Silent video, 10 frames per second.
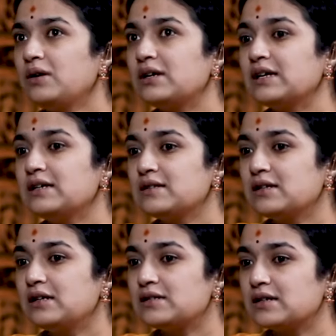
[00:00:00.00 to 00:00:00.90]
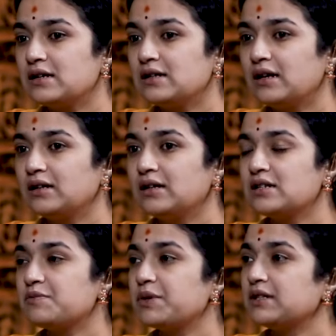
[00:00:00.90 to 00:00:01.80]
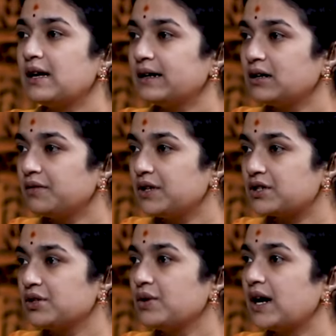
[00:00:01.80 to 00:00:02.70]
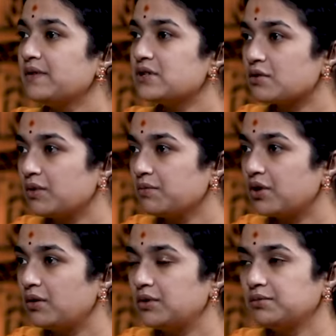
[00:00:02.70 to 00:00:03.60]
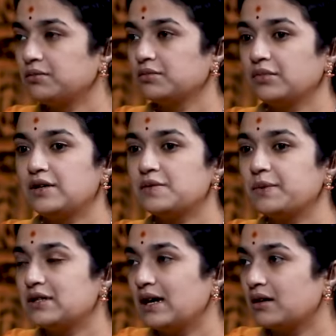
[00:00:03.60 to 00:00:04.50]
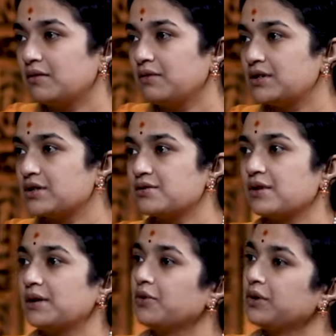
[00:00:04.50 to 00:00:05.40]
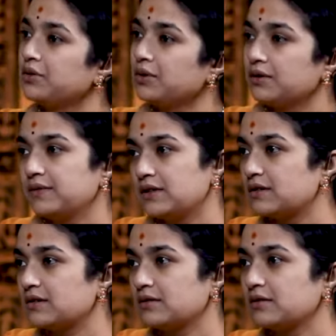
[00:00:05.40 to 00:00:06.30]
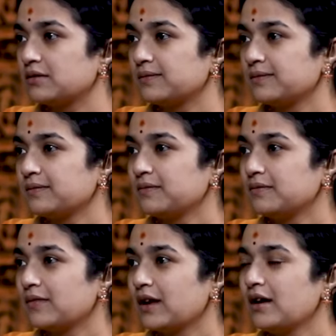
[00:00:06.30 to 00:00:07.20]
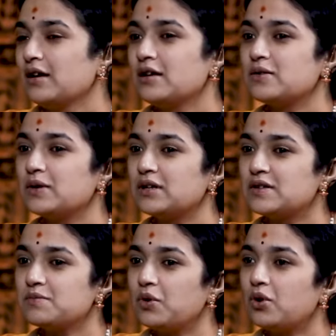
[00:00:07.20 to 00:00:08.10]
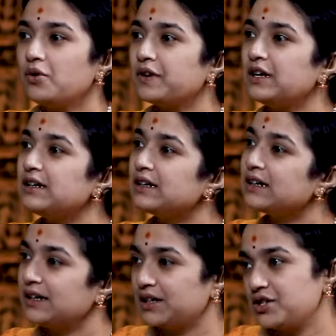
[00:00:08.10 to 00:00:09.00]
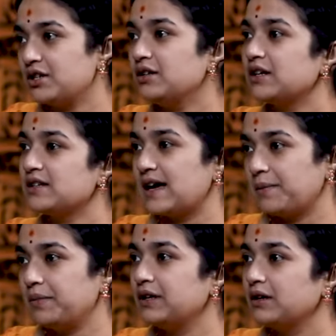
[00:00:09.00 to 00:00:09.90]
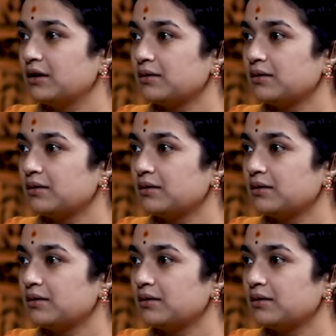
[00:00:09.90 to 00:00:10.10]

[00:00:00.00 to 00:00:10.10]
easily say that there is pitta aggravation. You have a stomach problem, there is pitta aggravation, so I'm going to give this. So it is more of interconnection that is happening here.